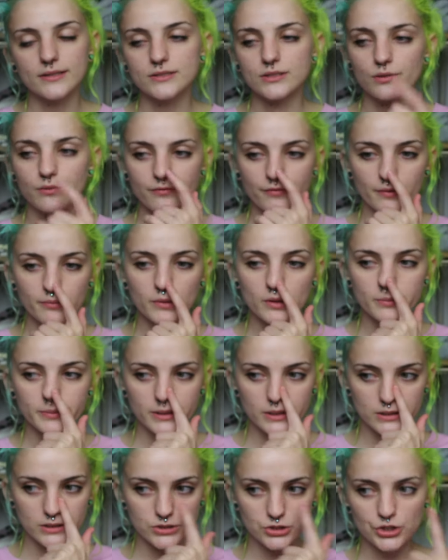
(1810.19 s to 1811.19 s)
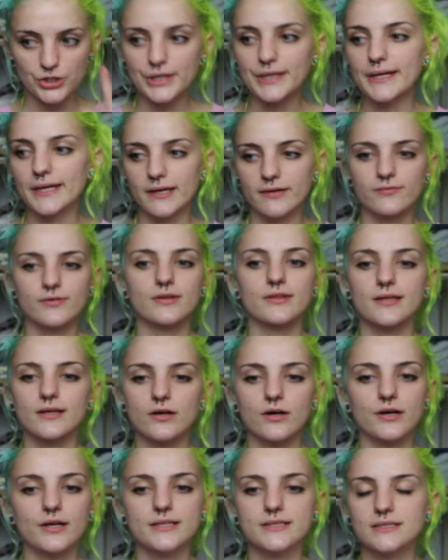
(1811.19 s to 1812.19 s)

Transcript: So if I'm gonna be trying everything on,